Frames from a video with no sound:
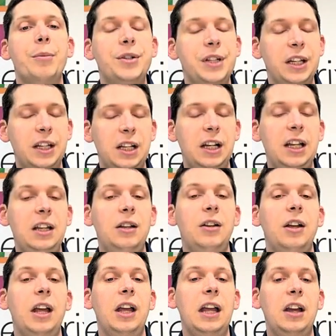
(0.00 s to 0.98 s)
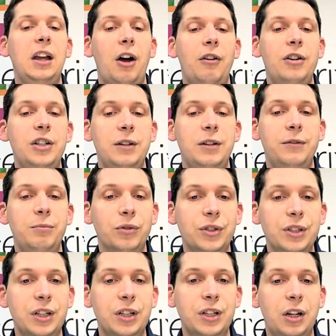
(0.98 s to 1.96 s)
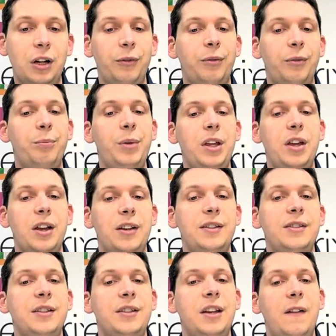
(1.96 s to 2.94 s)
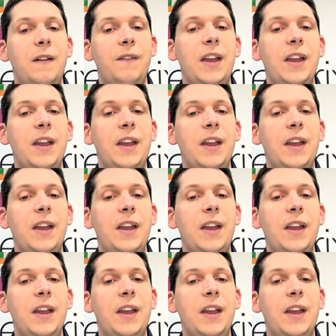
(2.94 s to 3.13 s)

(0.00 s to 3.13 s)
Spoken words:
Particularly encourage it from your staff because